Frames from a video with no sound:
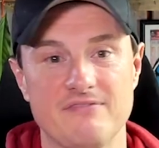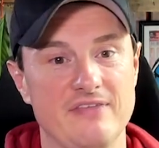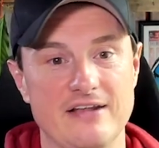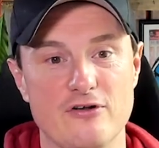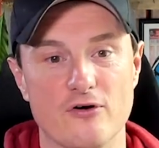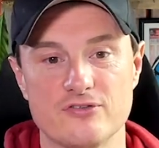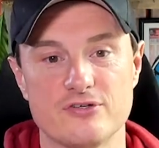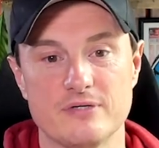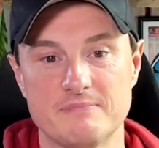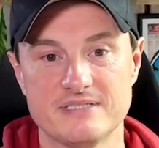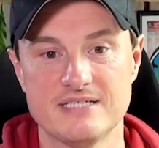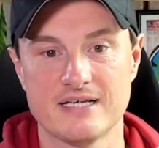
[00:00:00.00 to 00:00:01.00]
they're not
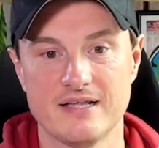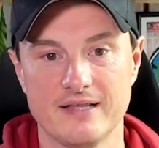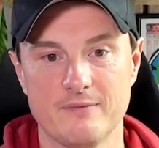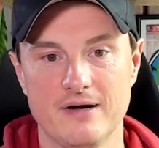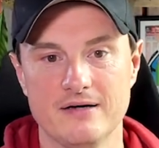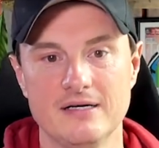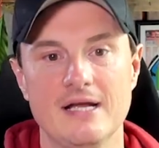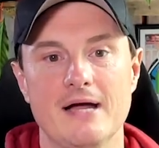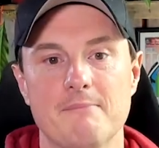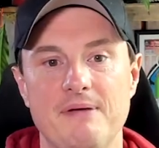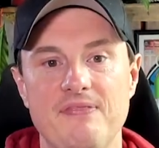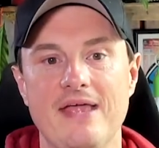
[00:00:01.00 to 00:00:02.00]
doing particularly well,
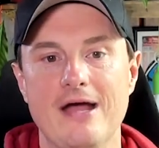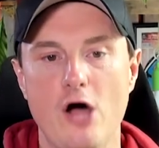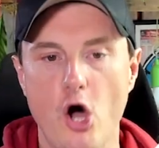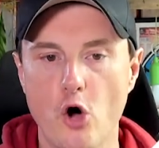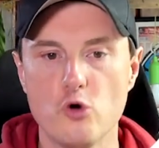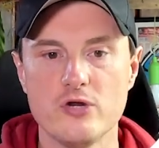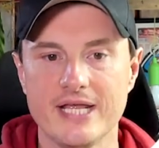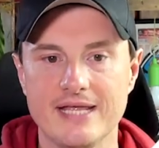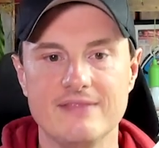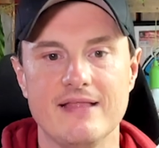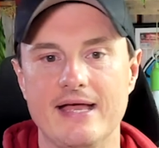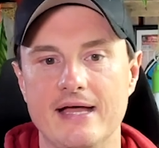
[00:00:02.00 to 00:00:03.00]
but they're holding
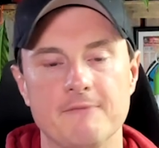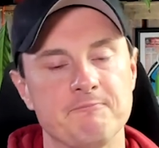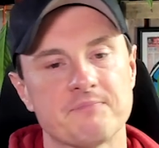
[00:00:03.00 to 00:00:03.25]
in there.